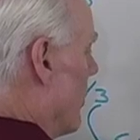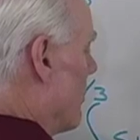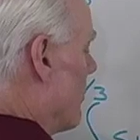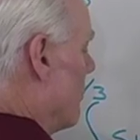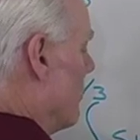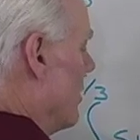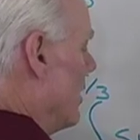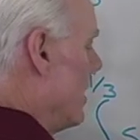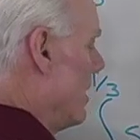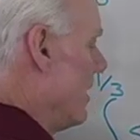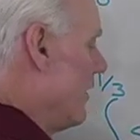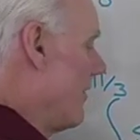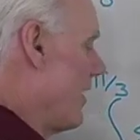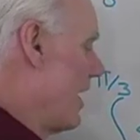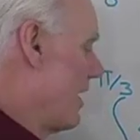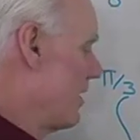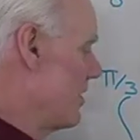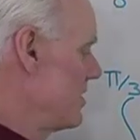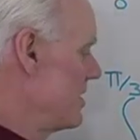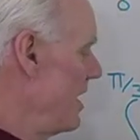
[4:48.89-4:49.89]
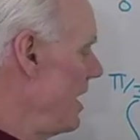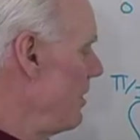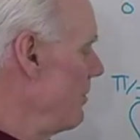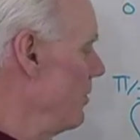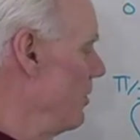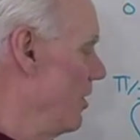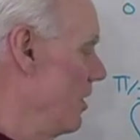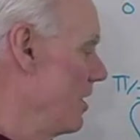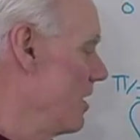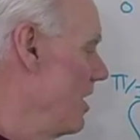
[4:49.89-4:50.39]
3. How does that
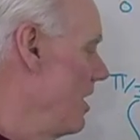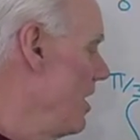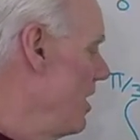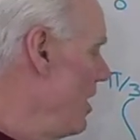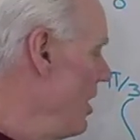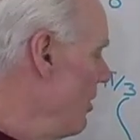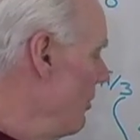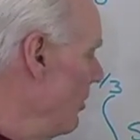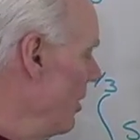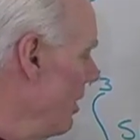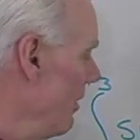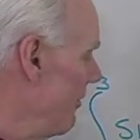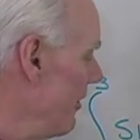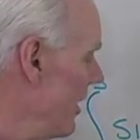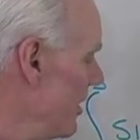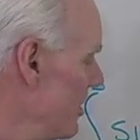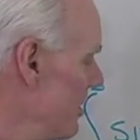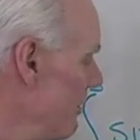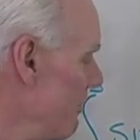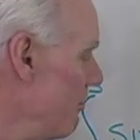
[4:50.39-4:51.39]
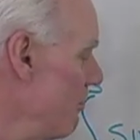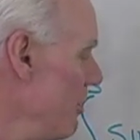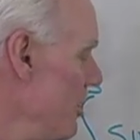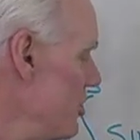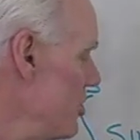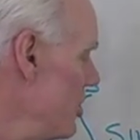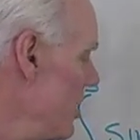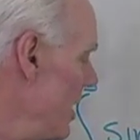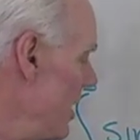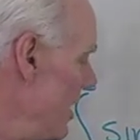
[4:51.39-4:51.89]
work? Well, if I
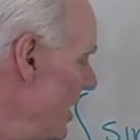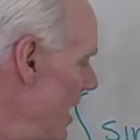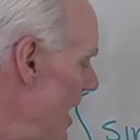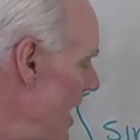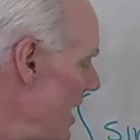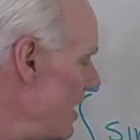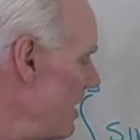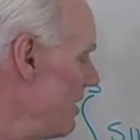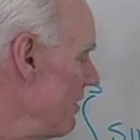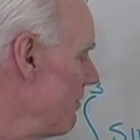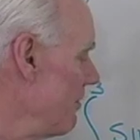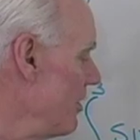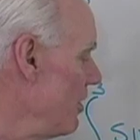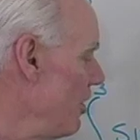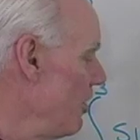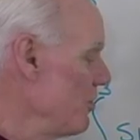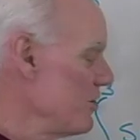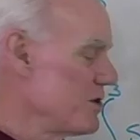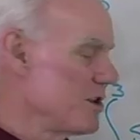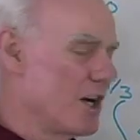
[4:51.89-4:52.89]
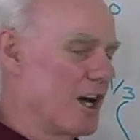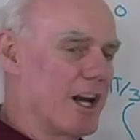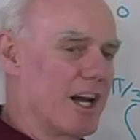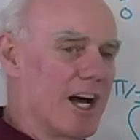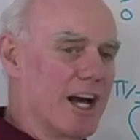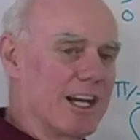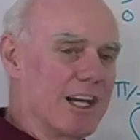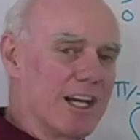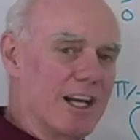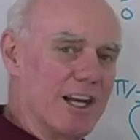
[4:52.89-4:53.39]
differentiate negative cosine,
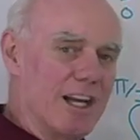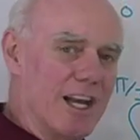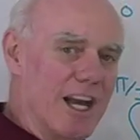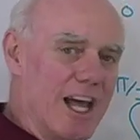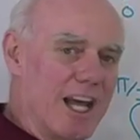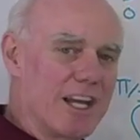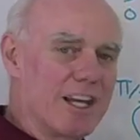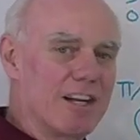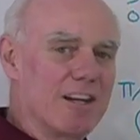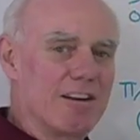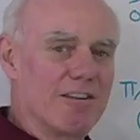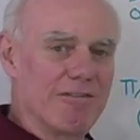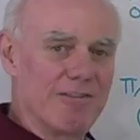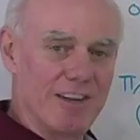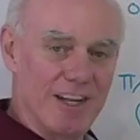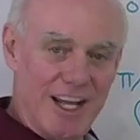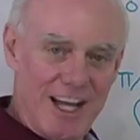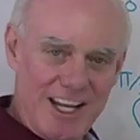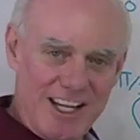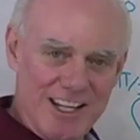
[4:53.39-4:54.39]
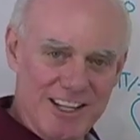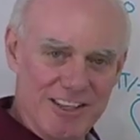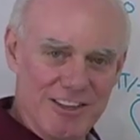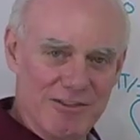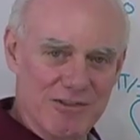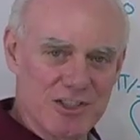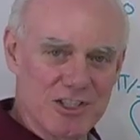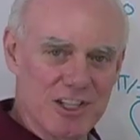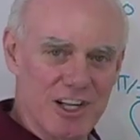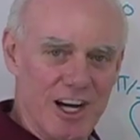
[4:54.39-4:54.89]
I get negative
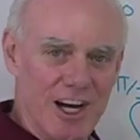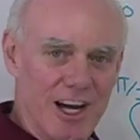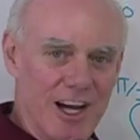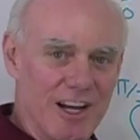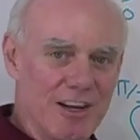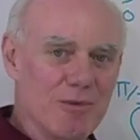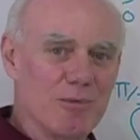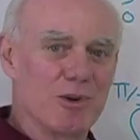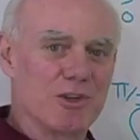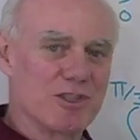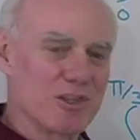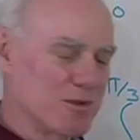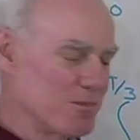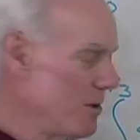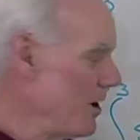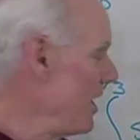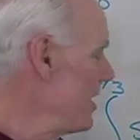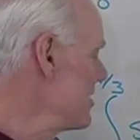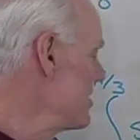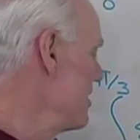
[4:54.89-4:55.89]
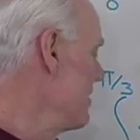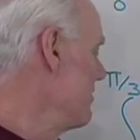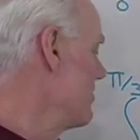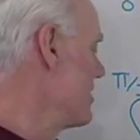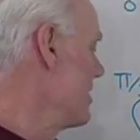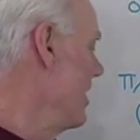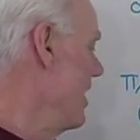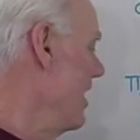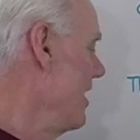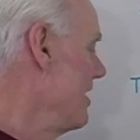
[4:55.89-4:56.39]
negative sine, which is positive
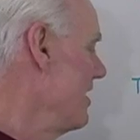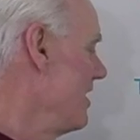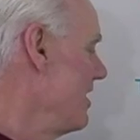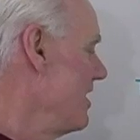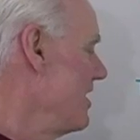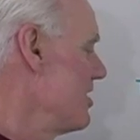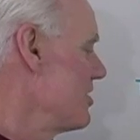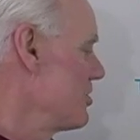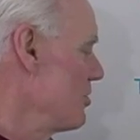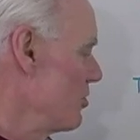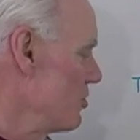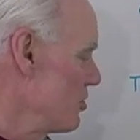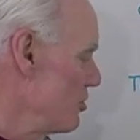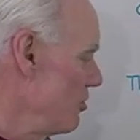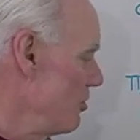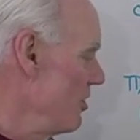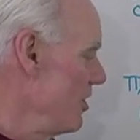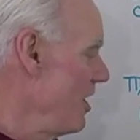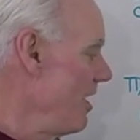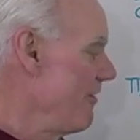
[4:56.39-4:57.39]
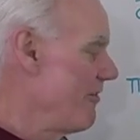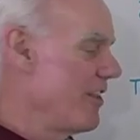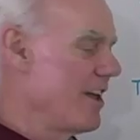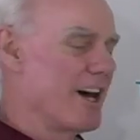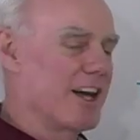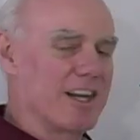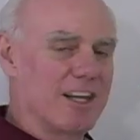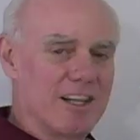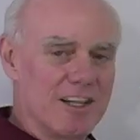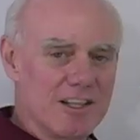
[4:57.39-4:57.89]
sine. So sure enough,
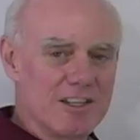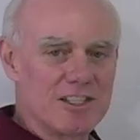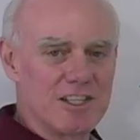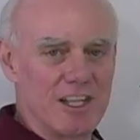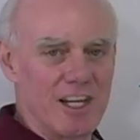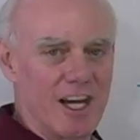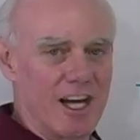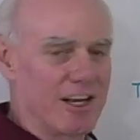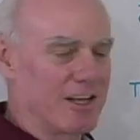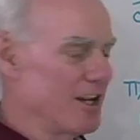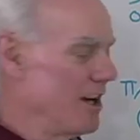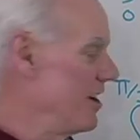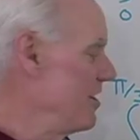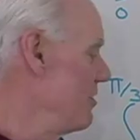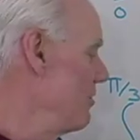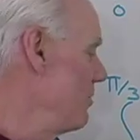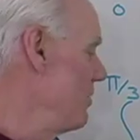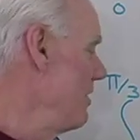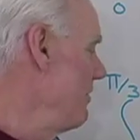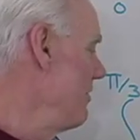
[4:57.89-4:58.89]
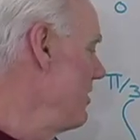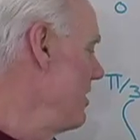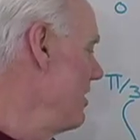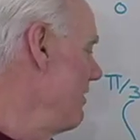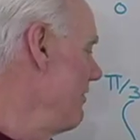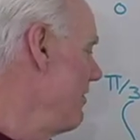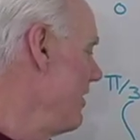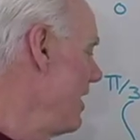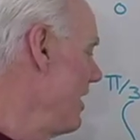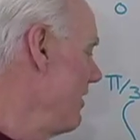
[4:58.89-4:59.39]
that is the
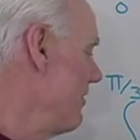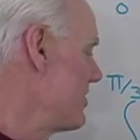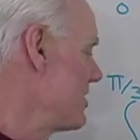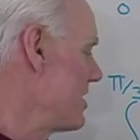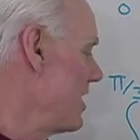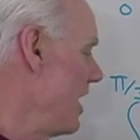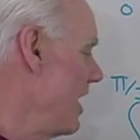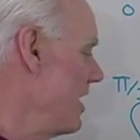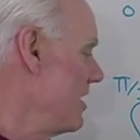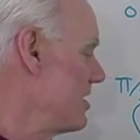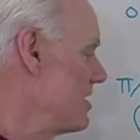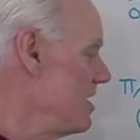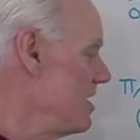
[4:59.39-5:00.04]
antiderivative of sine